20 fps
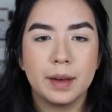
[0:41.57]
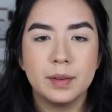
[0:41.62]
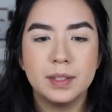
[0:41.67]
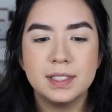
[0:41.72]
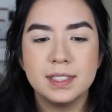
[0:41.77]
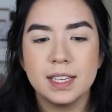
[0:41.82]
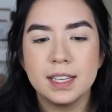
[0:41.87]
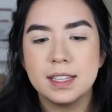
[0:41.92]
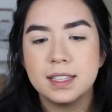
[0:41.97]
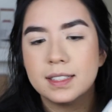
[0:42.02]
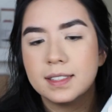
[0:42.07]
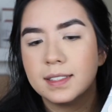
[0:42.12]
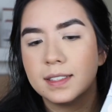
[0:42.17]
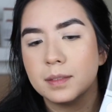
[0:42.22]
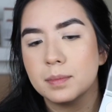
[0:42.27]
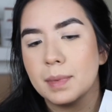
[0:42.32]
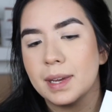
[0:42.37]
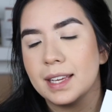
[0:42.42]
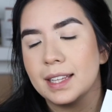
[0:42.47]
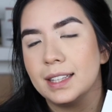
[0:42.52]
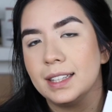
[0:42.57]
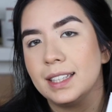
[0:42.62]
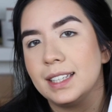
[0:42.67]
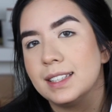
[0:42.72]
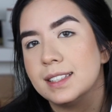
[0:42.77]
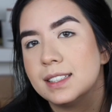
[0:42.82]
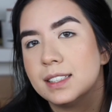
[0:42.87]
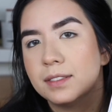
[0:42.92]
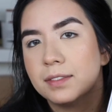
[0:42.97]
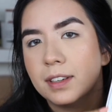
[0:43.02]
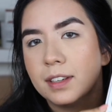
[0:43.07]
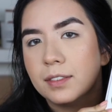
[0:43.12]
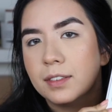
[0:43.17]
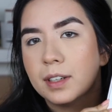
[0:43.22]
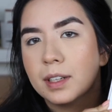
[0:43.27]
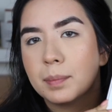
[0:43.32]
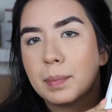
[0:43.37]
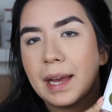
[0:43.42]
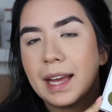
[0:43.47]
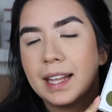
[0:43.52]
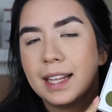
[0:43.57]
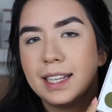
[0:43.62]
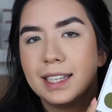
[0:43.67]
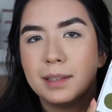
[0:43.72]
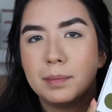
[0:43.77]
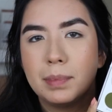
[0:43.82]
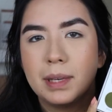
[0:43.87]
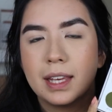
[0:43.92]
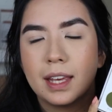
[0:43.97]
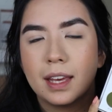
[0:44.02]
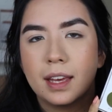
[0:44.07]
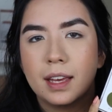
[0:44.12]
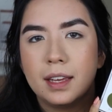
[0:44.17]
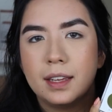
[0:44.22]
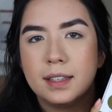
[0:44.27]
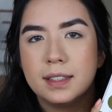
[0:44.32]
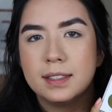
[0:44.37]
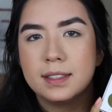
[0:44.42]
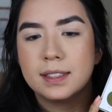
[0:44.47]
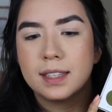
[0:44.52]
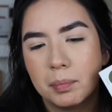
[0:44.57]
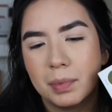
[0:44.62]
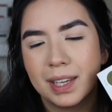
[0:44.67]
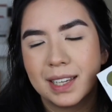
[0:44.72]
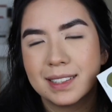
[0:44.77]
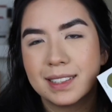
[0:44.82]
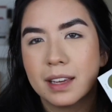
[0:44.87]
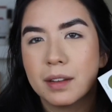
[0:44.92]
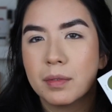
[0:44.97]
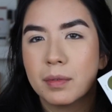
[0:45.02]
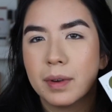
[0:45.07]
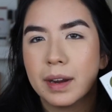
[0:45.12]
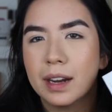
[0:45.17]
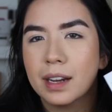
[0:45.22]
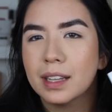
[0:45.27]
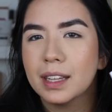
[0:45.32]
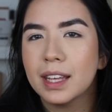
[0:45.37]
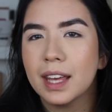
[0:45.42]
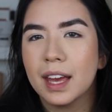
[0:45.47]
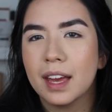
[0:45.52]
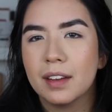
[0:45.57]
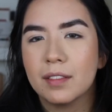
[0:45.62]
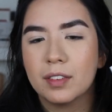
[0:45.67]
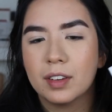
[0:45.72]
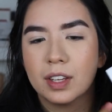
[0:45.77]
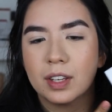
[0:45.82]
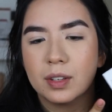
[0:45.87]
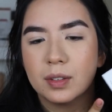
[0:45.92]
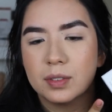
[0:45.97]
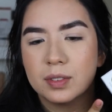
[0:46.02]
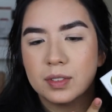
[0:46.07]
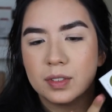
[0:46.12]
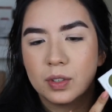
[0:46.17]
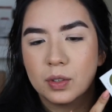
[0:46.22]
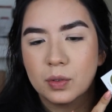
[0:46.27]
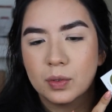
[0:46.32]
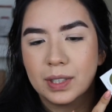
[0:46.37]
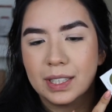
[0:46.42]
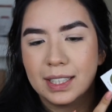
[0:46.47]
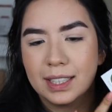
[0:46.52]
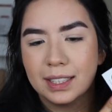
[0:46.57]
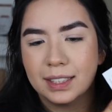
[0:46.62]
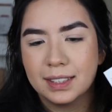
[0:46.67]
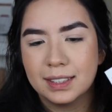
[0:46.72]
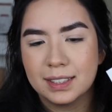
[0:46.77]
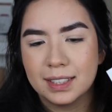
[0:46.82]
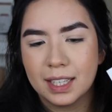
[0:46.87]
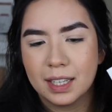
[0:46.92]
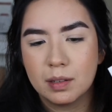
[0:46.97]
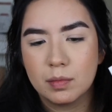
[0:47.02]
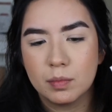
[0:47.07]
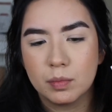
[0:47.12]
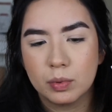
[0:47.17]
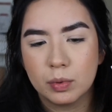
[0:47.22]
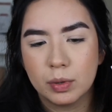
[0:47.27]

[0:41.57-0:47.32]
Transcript: I would say this is my least favorite palette because I rarely ever use greens and